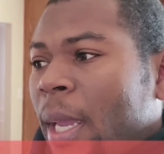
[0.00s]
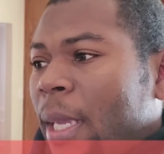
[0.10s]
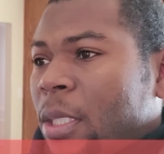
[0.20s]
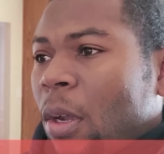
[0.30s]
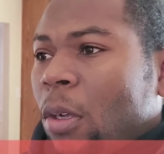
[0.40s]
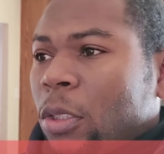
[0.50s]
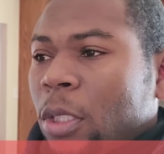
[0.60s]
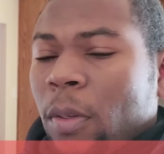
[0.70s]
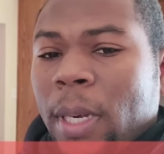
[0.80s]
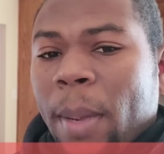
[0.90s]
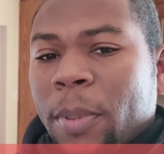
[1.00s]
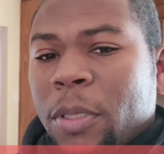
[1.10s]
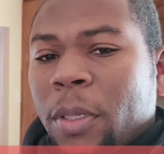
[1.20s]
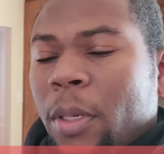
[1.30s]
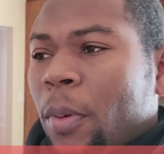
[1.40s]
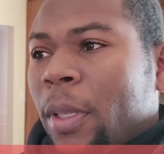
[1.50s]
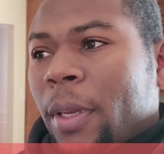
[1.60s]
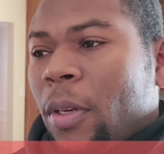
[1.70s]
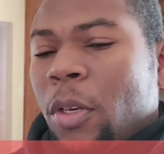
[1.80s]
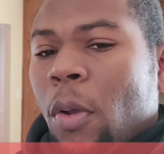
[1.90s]
it's also an opportunity where
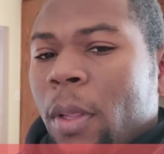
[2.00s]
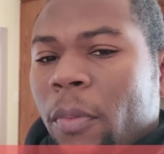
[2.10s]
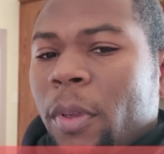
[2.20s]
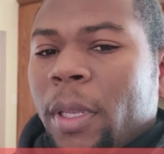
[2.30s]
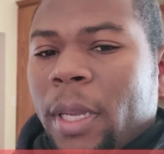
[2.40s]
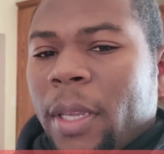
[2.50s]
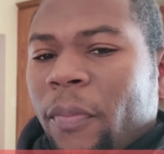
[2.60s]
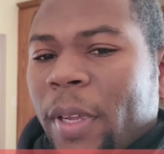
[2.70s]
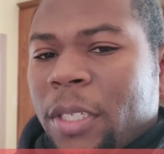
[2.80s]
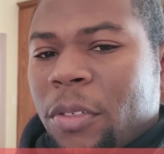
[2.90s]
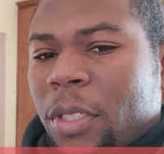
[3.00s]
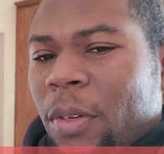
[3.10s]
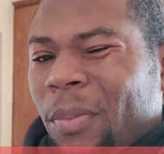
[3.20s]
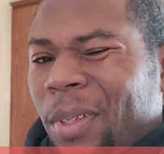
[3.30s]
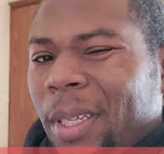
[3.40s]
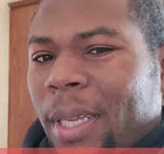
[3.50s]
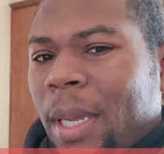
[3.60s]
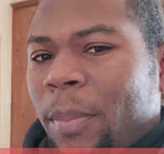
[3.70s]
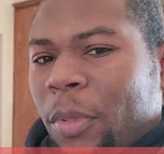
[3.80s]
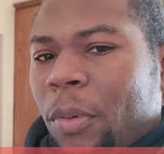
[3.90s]
there, no other real investors can really
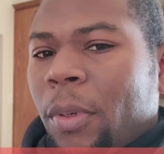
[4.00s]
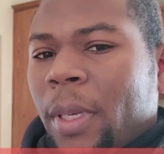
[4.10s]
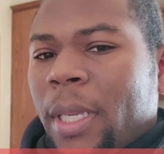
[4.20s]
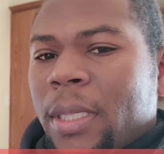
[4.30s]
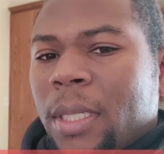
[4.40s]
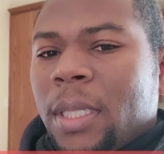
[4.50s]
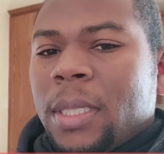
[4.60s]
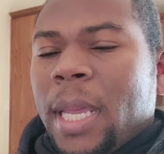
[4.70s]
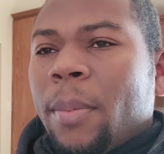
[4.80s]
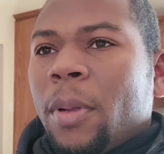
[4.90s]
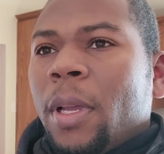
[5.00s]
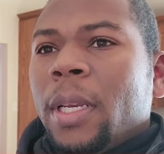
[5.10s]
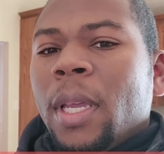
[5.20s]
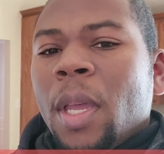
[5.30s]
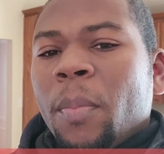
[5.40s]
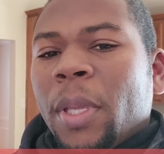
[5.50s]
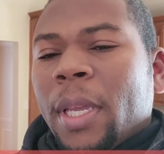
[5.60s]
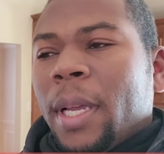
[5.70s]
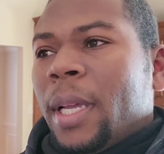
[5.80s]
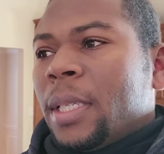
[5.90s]
come through into this neighborhood
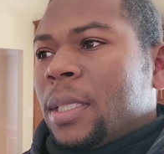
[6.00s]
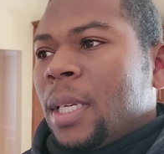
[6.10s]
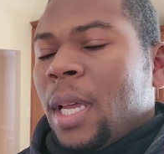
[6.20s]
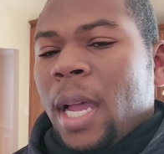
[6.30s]
because